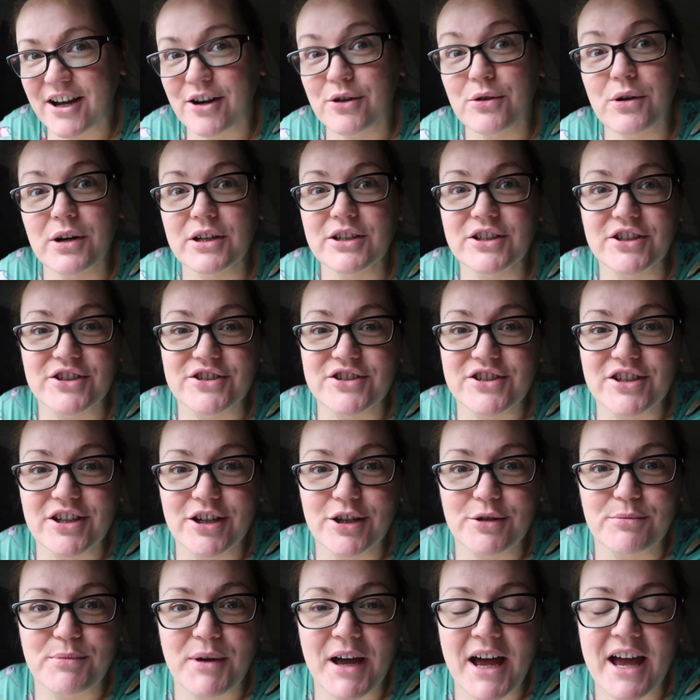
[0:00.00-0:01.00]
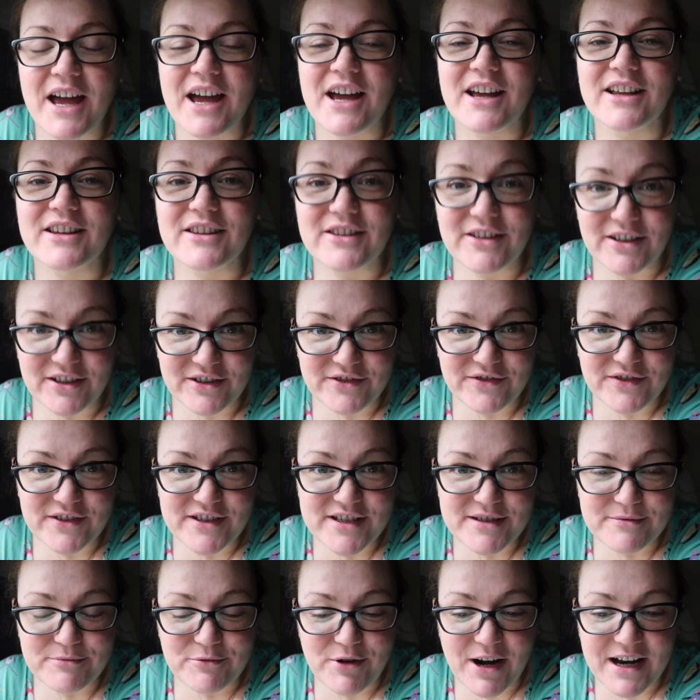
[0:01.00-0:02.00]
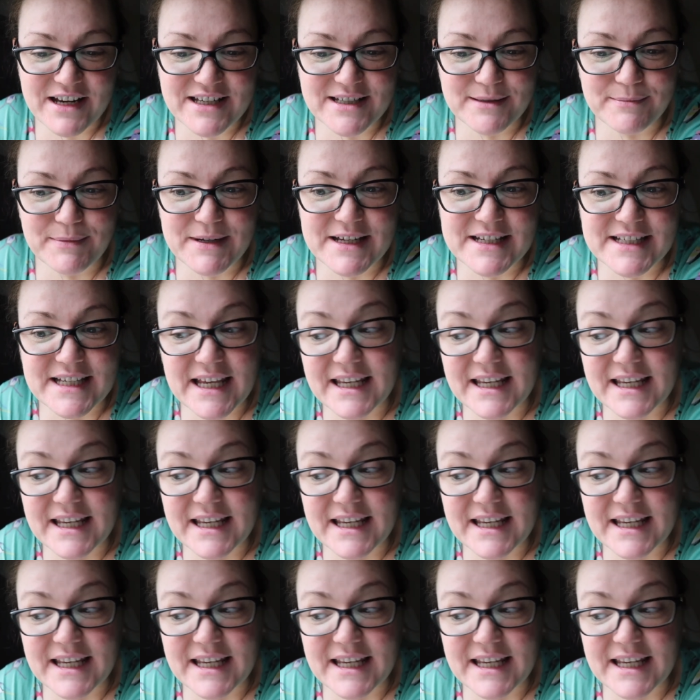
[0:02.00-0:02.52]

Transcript: go on YouTube, look for some recipes.